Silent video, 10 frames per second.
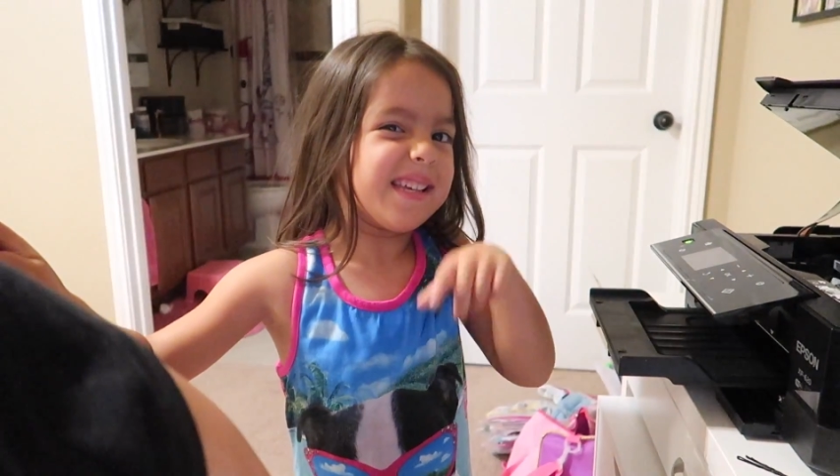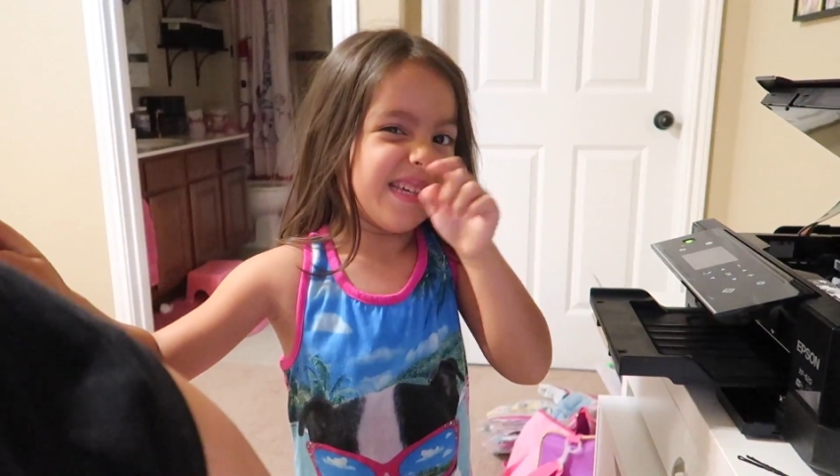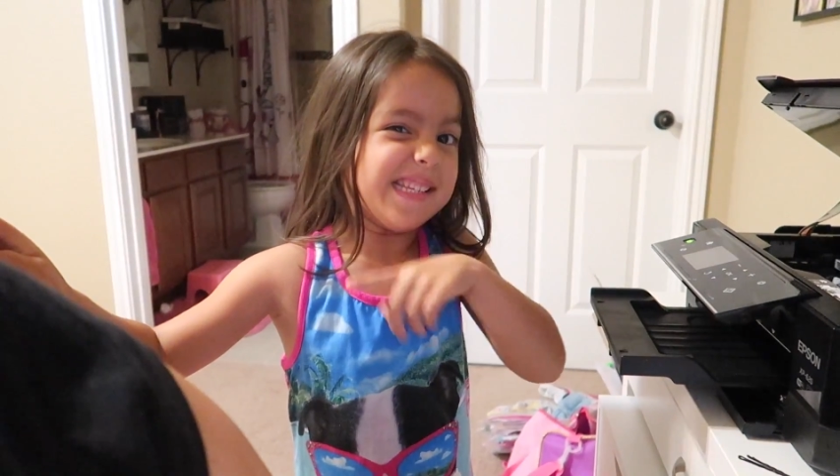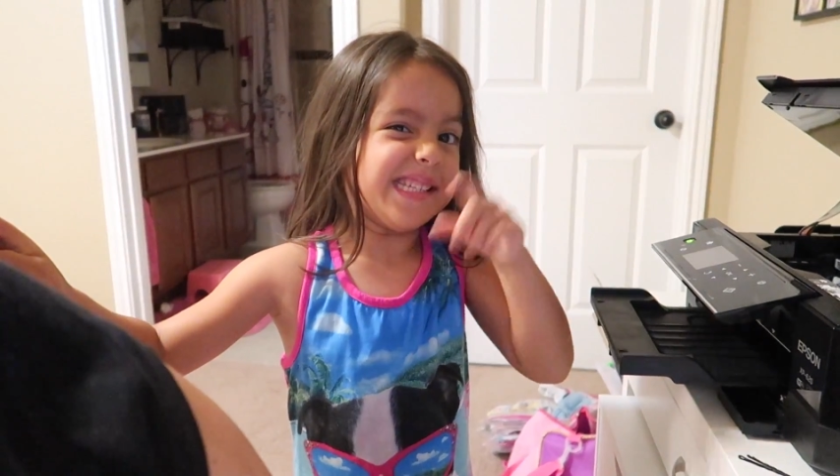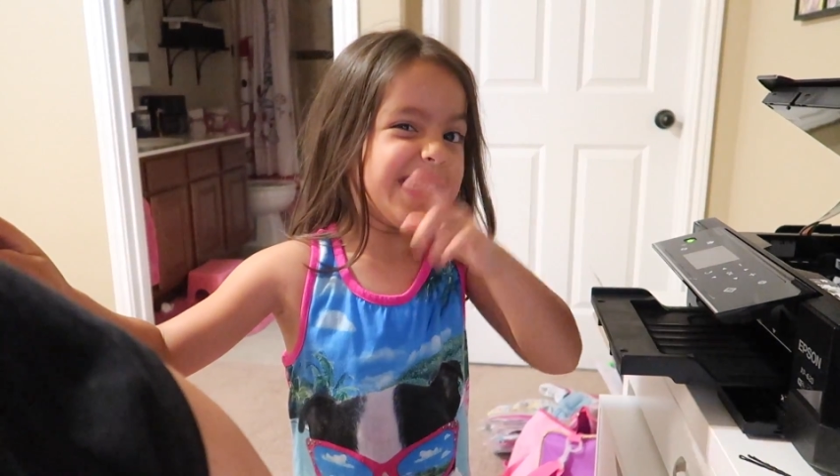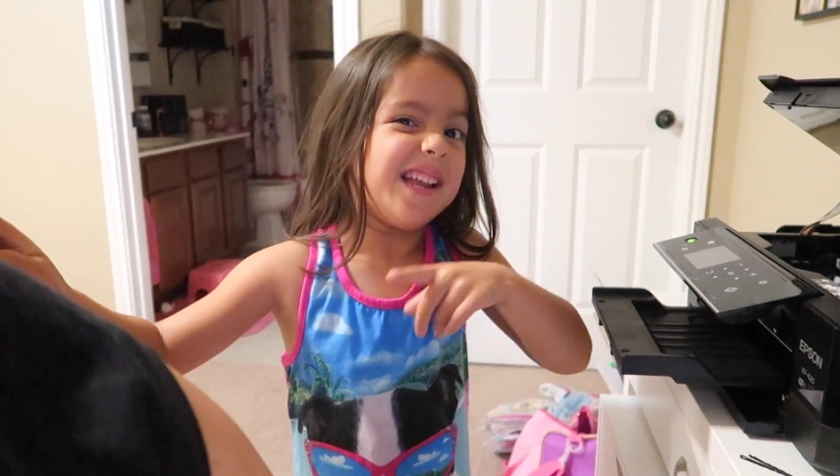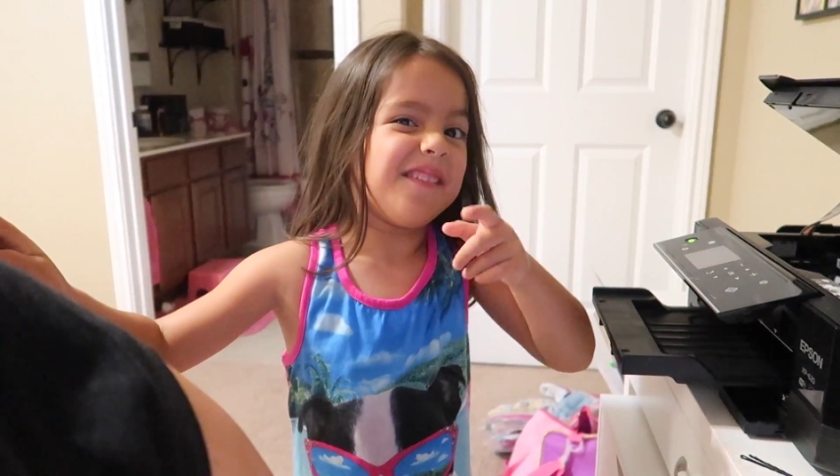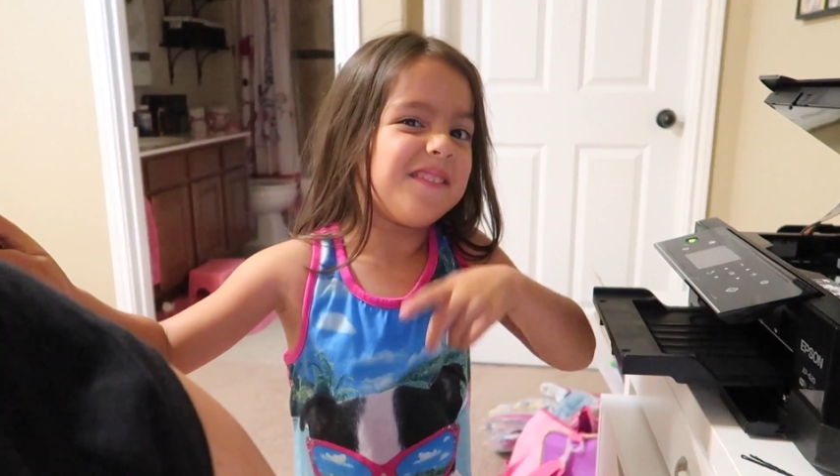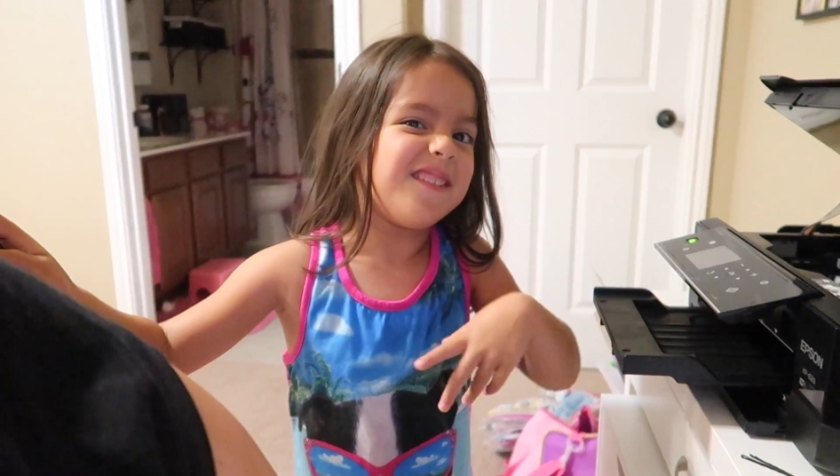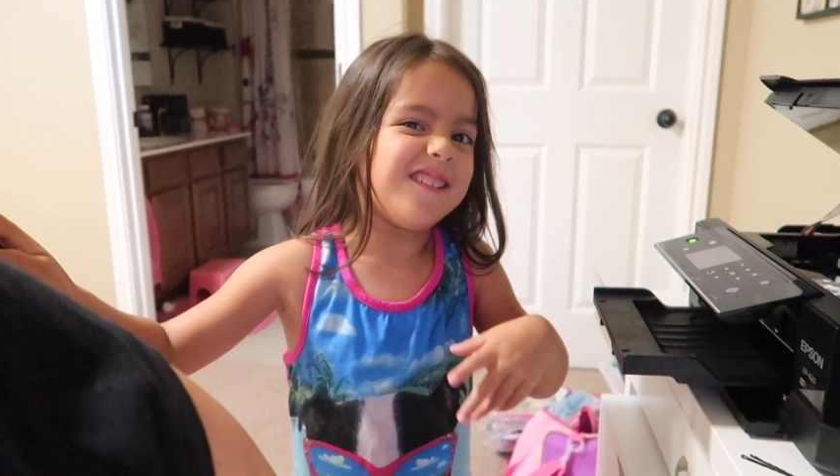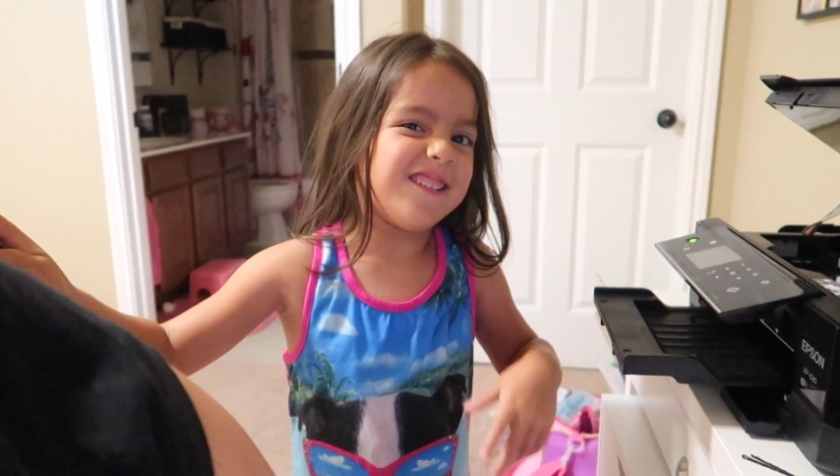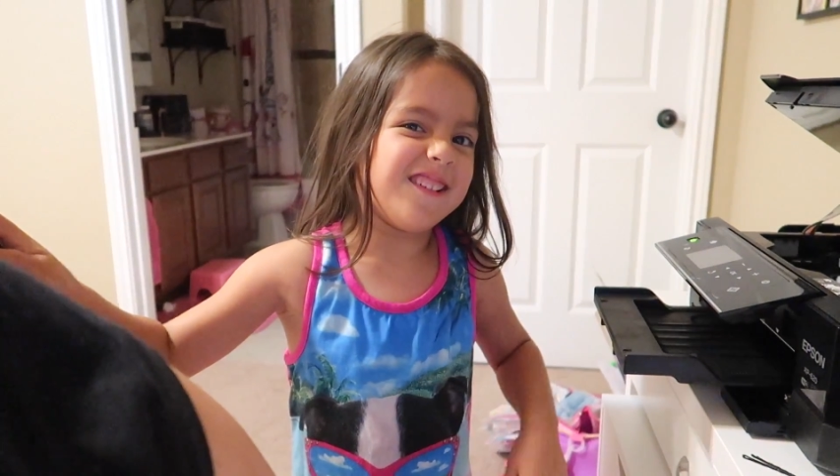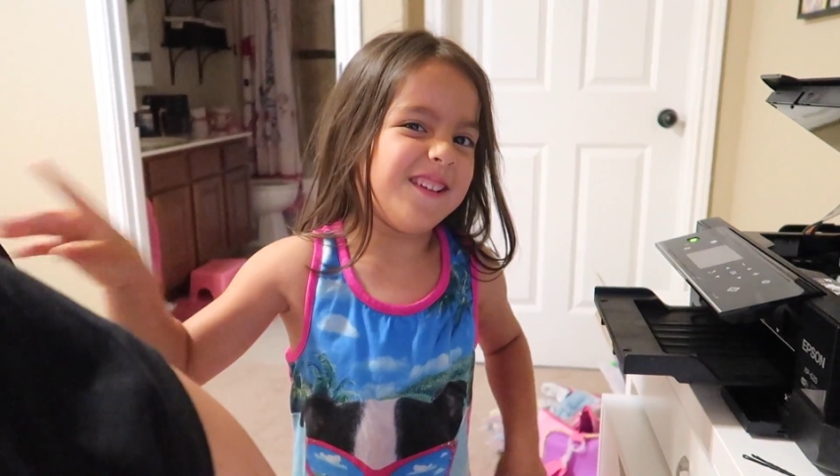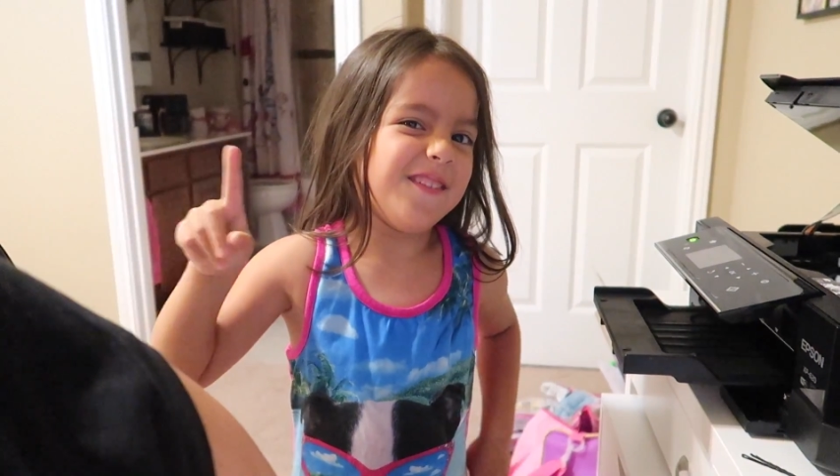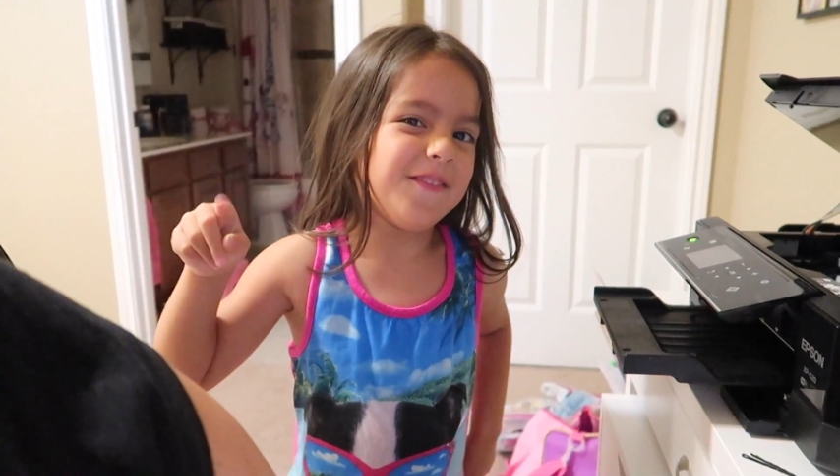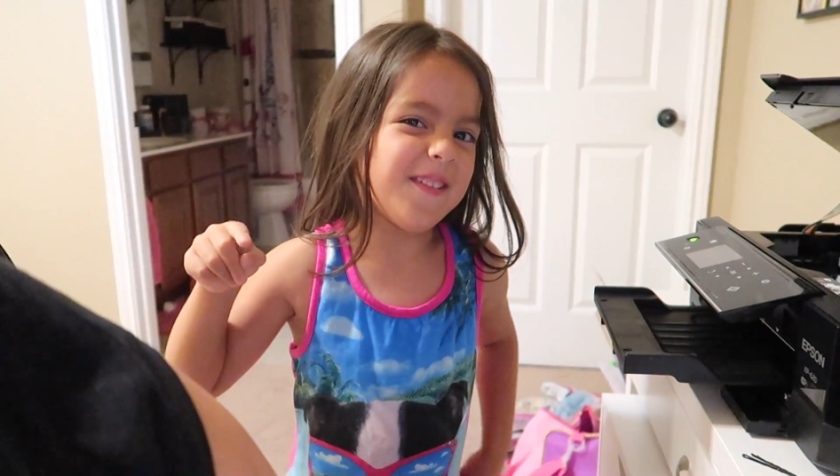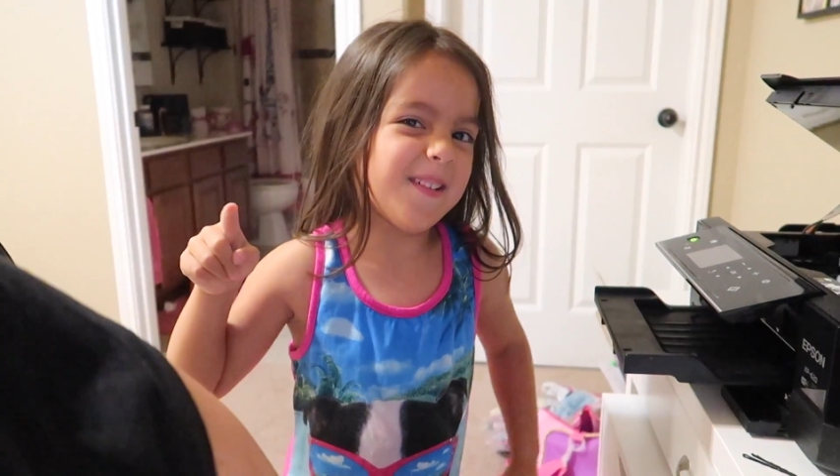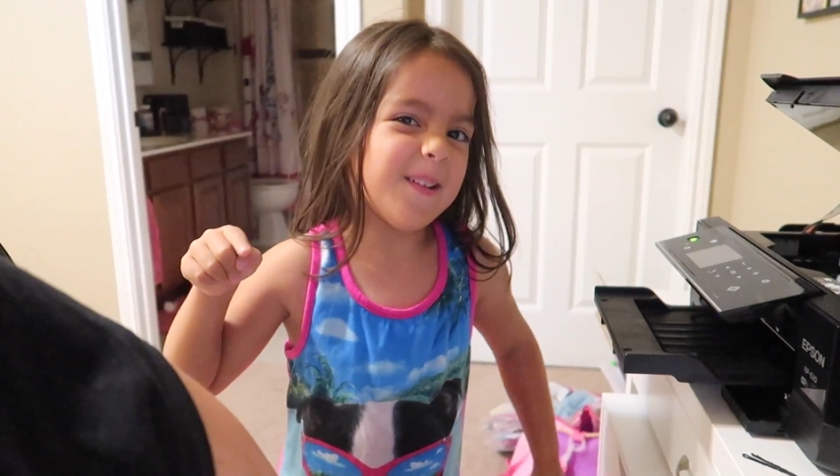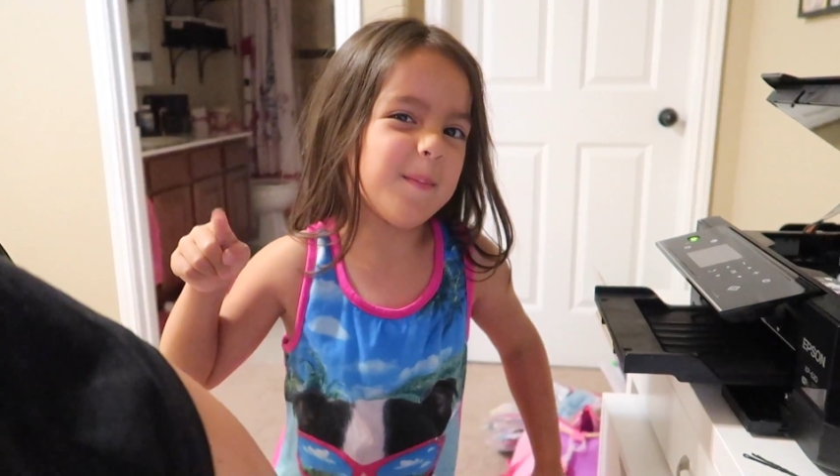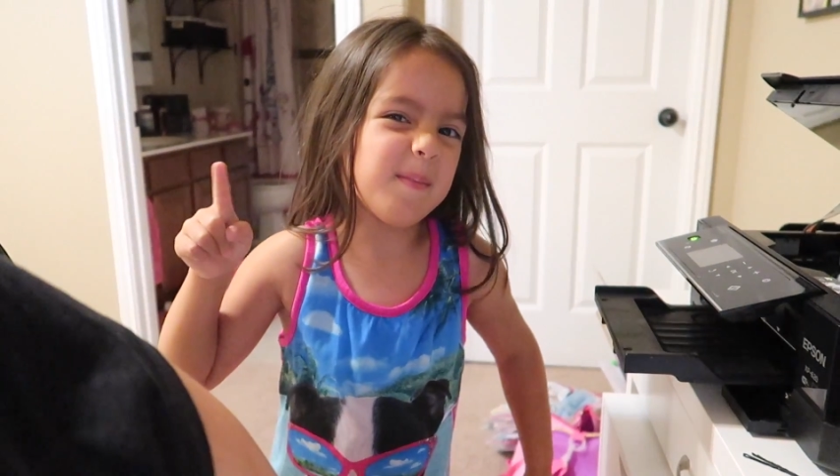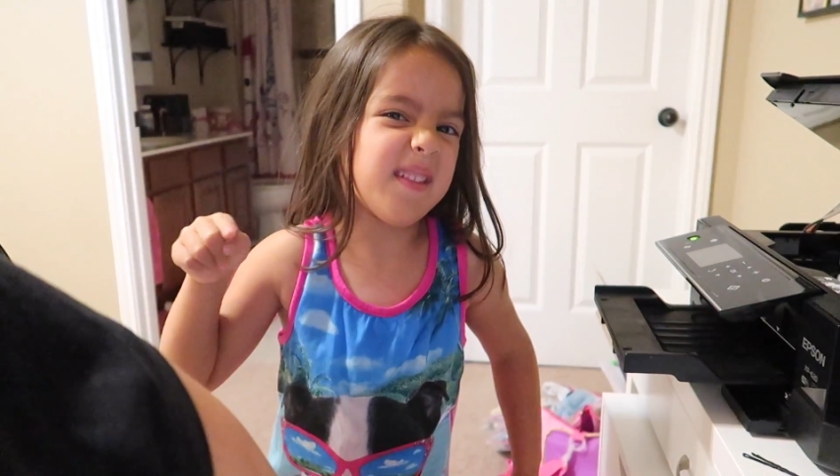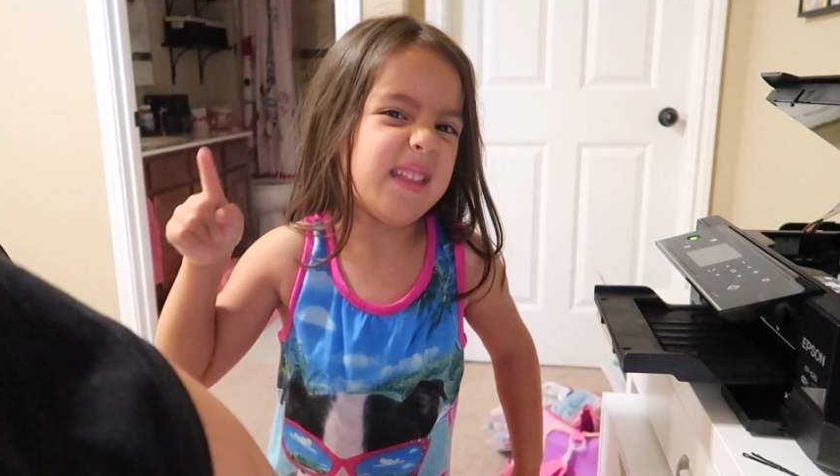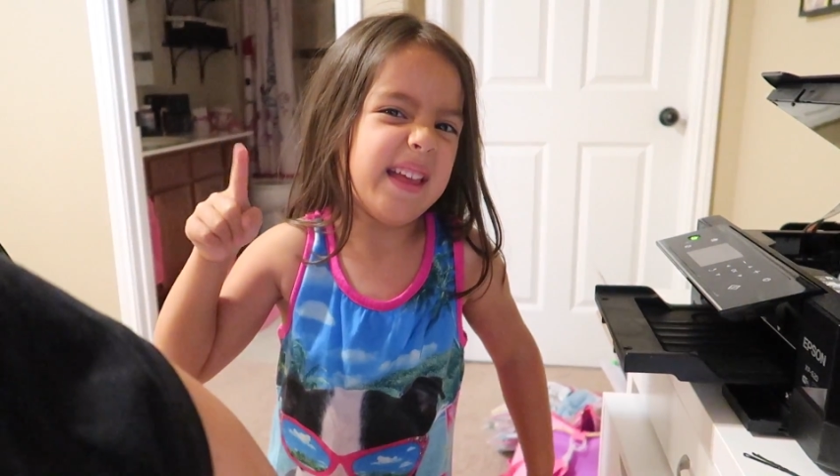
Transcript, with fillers: getting out of her uniforms.